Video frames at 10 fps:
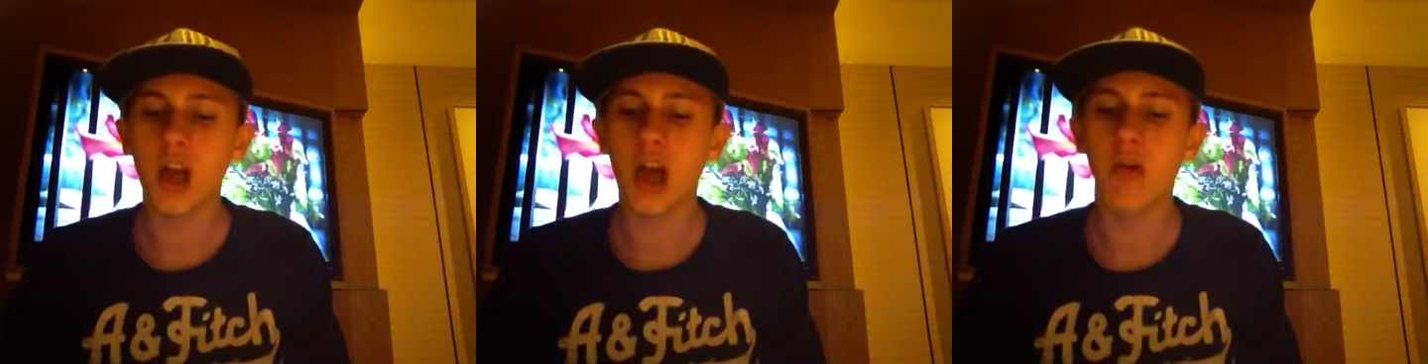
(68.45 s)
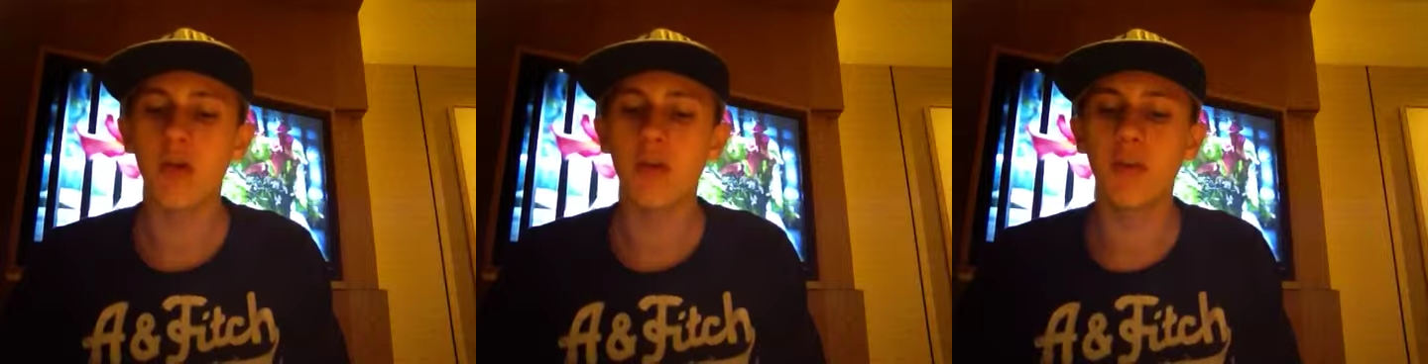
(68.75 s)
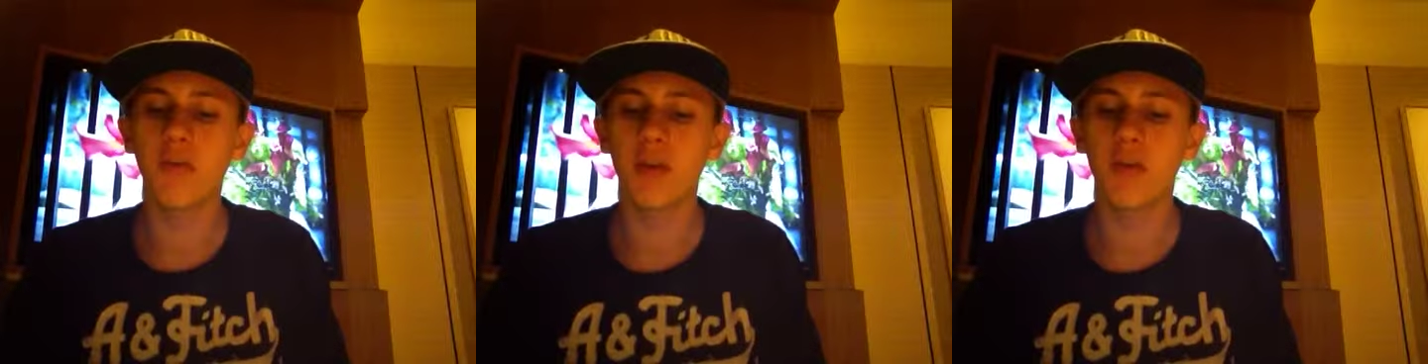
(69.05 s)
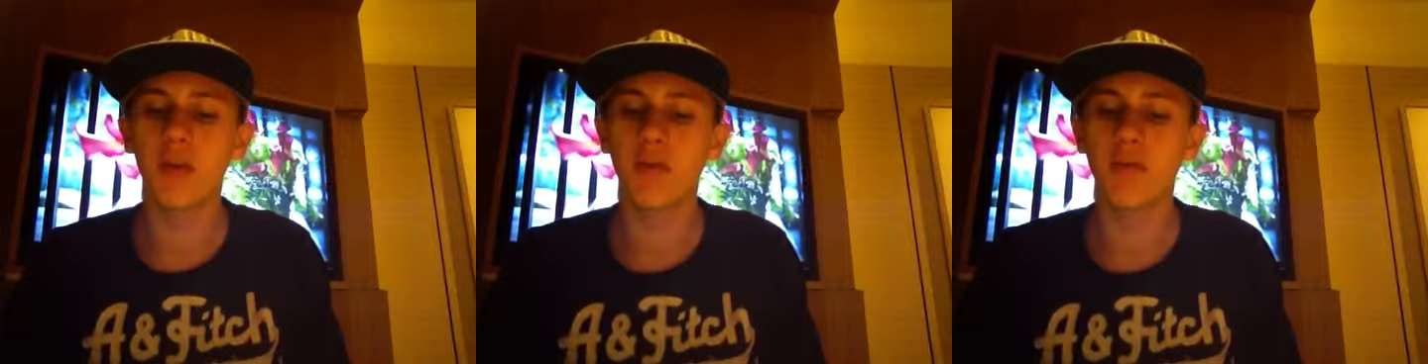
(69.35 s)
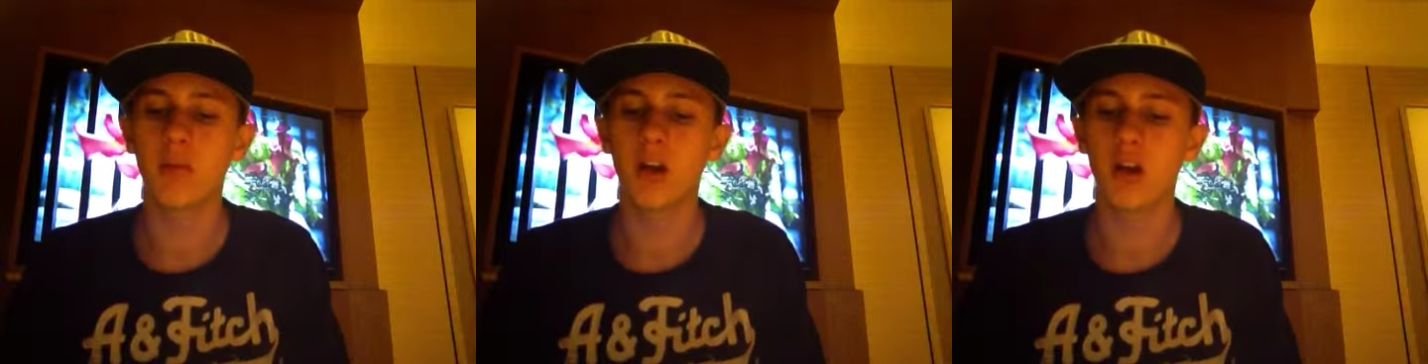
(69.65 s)
I will be
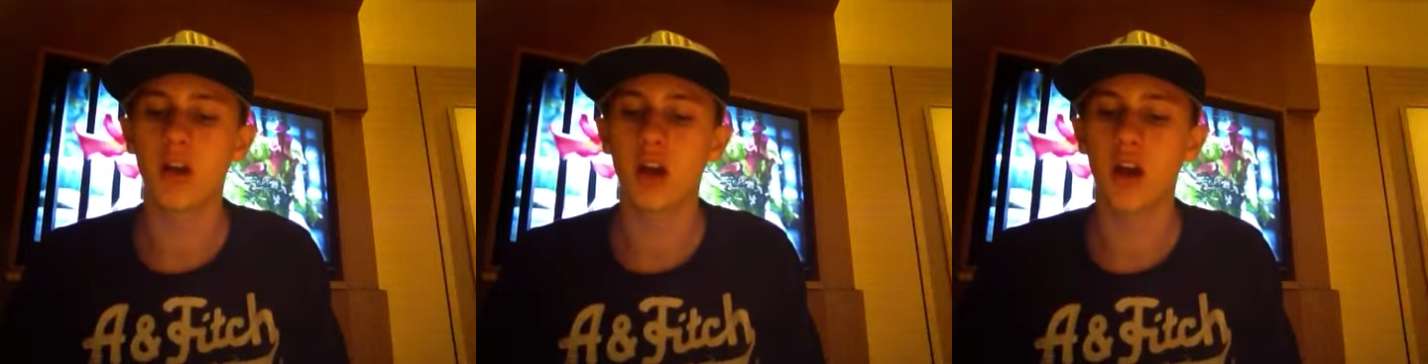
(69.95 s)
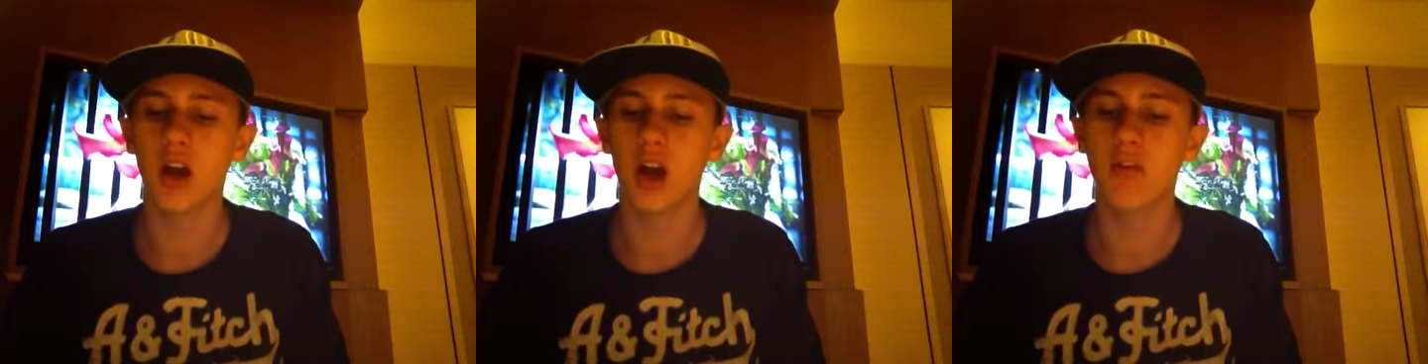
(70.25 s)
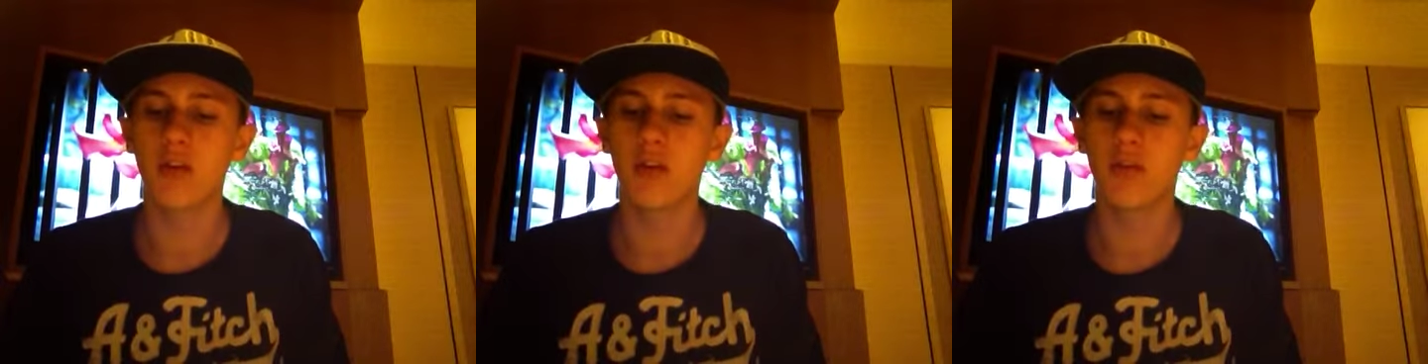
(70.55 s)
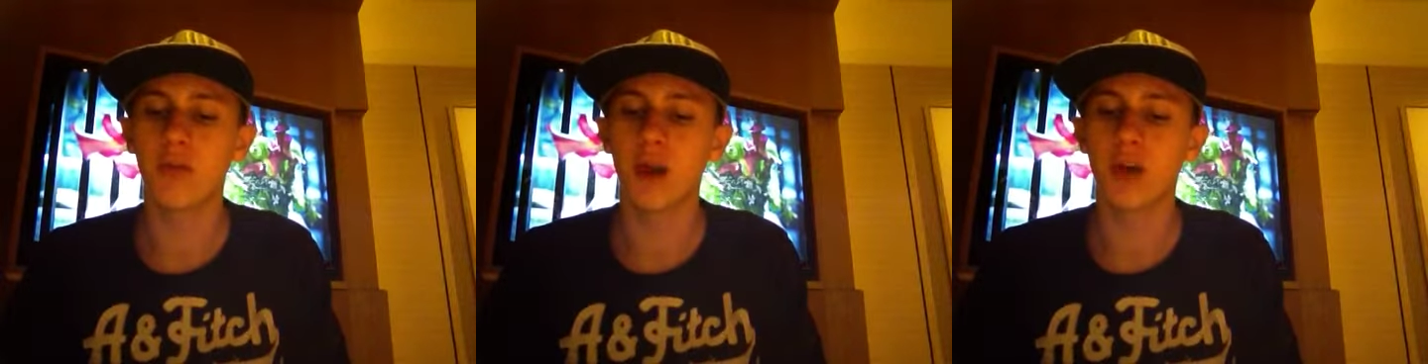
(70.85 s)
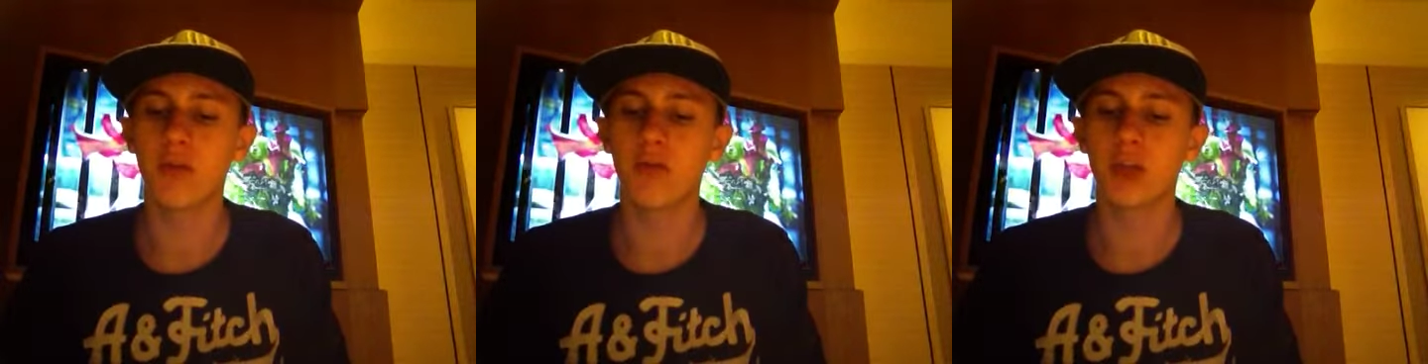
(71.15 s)
filming. I'll be my
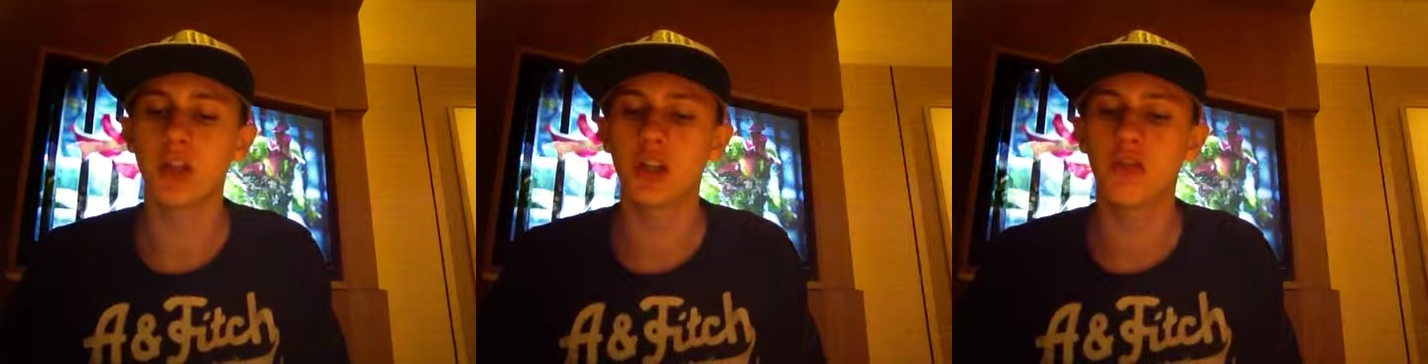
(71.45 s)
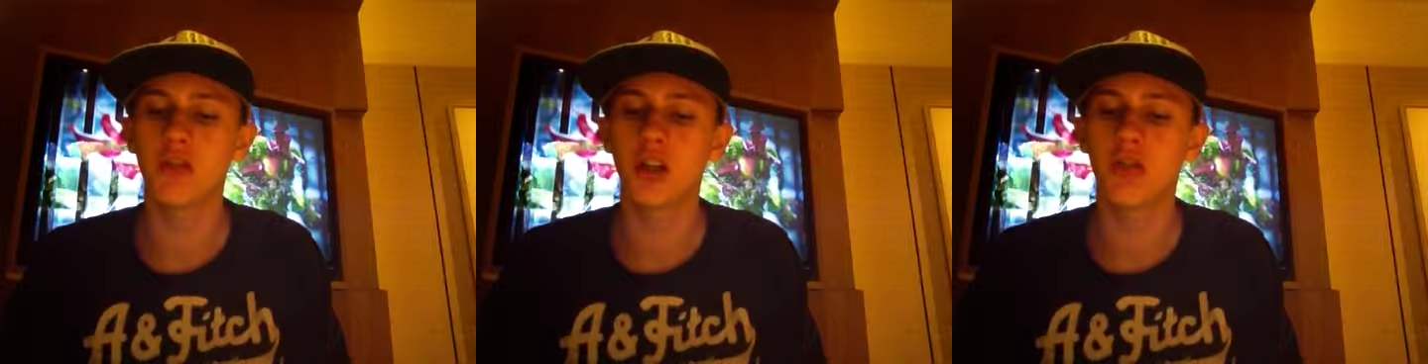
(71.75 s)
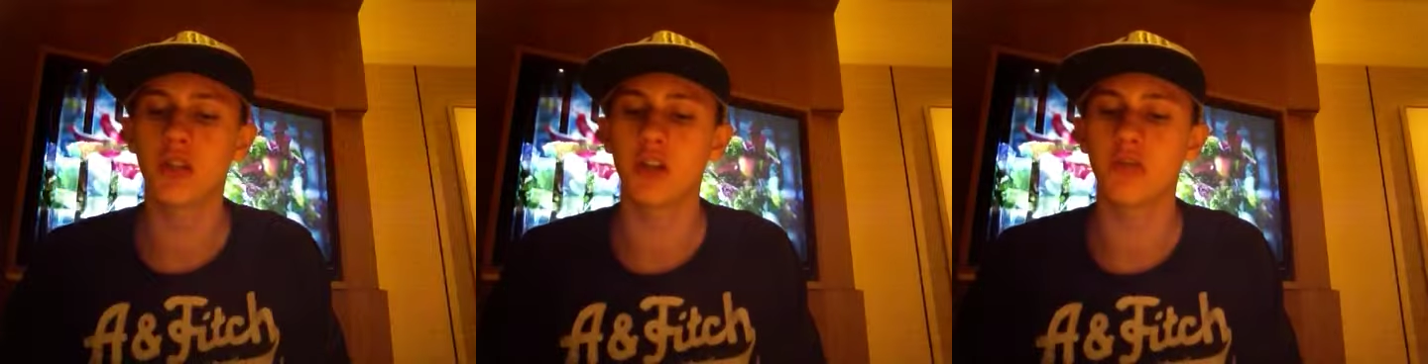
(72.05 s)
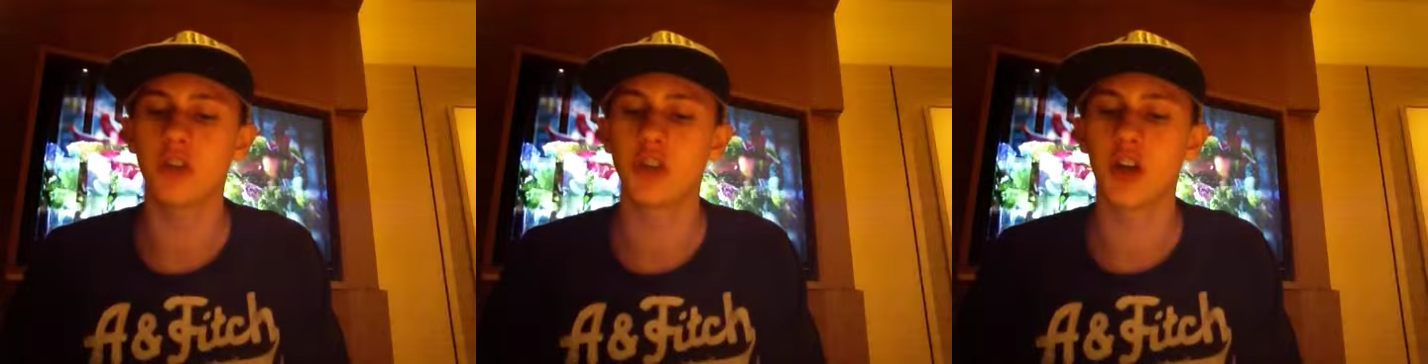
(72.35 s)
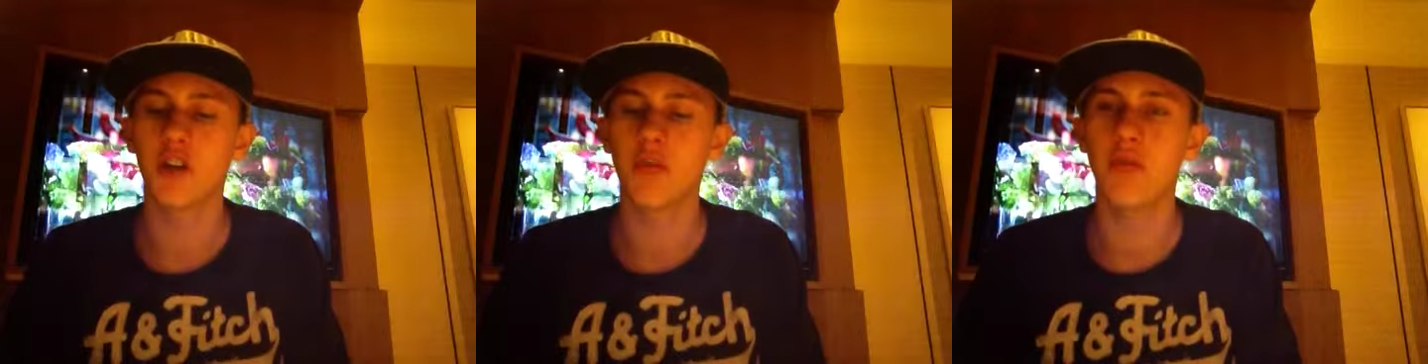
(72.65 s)
impressions video, which I'm
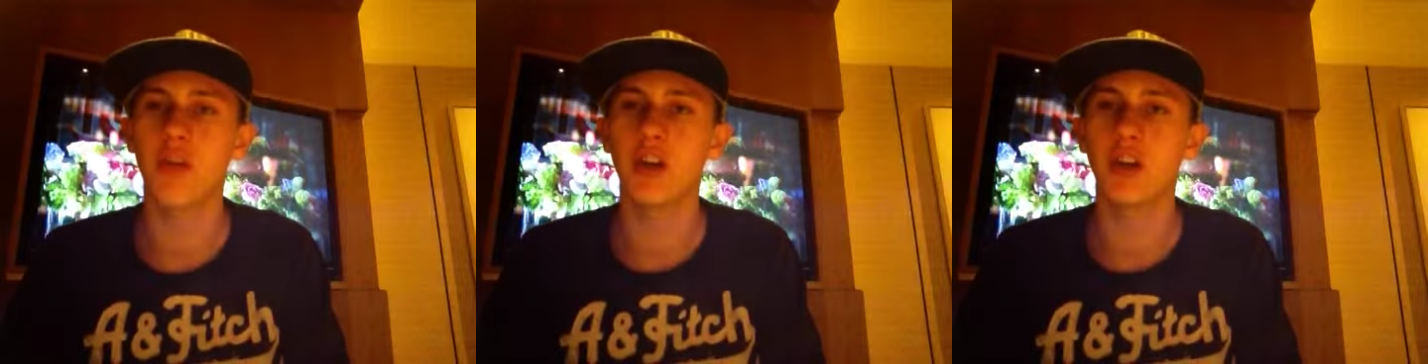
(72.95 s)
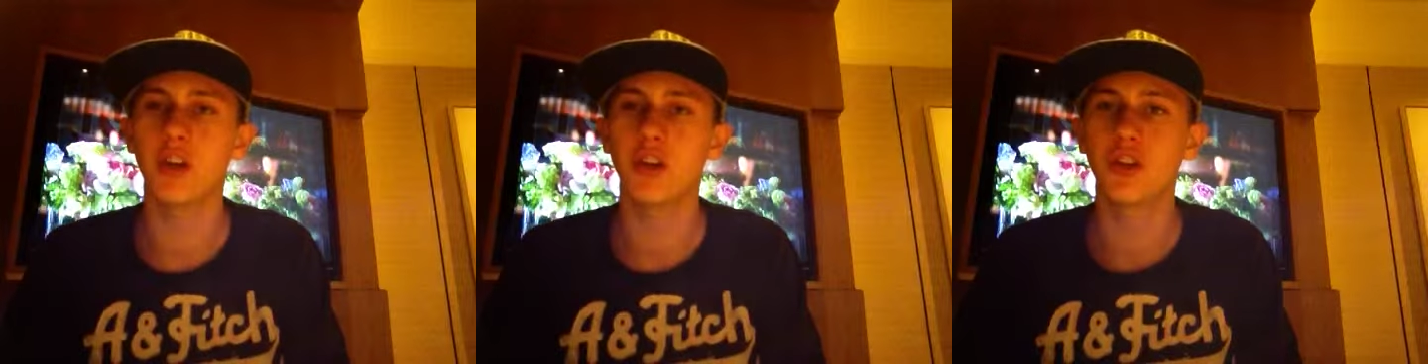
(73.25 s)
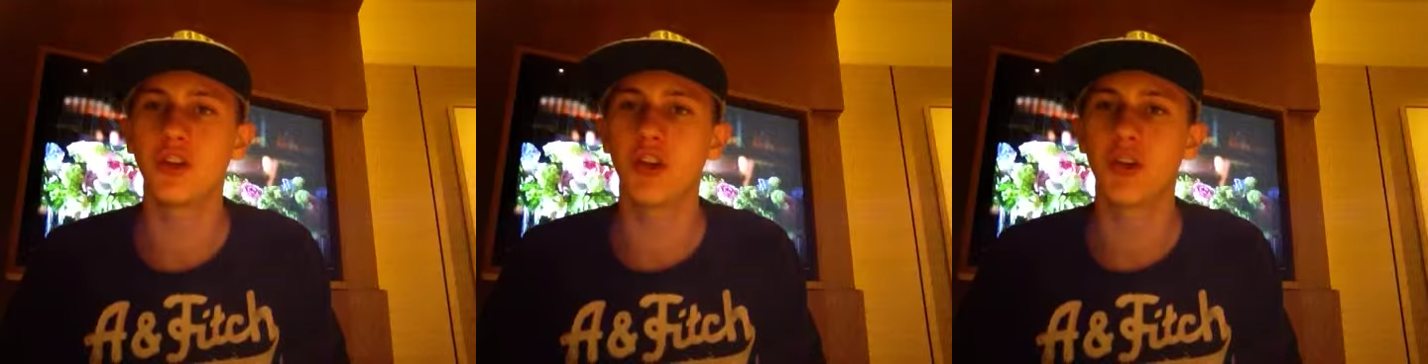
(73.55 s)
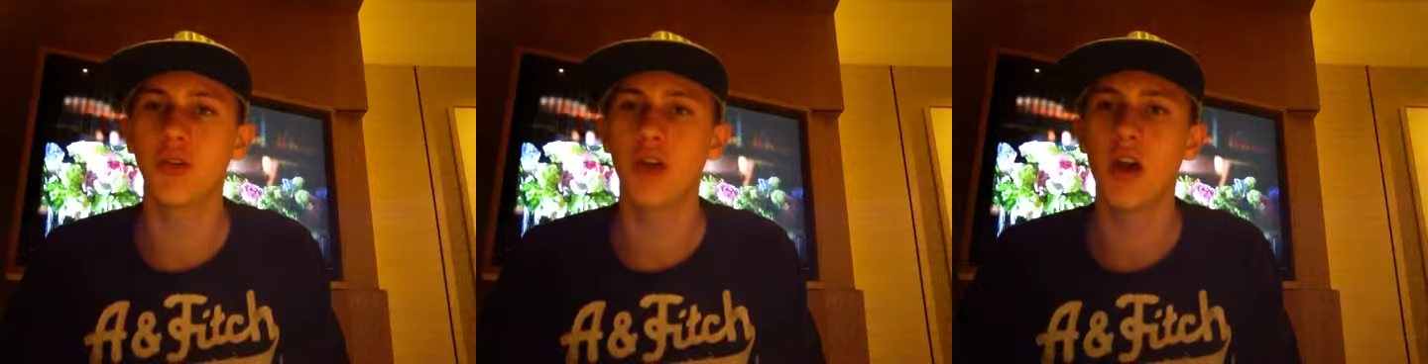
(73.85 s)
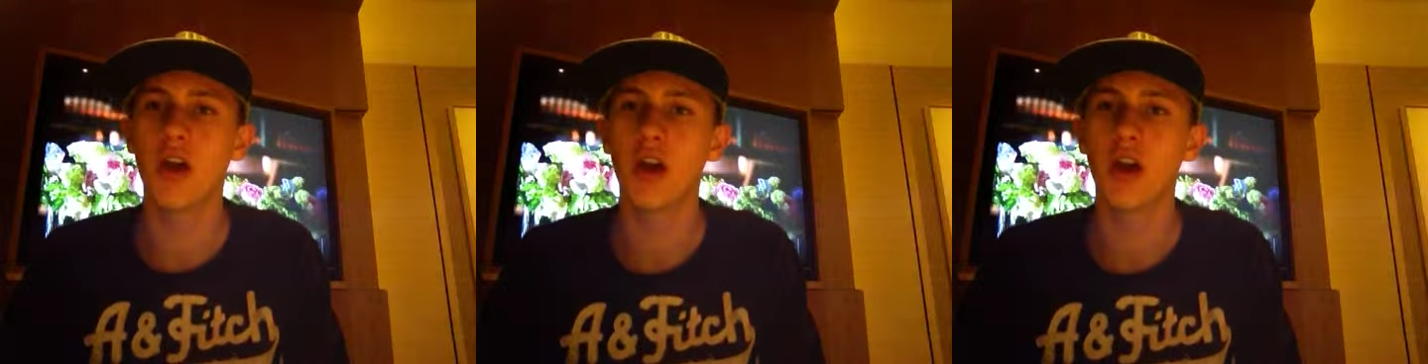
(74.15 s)
starting really soon.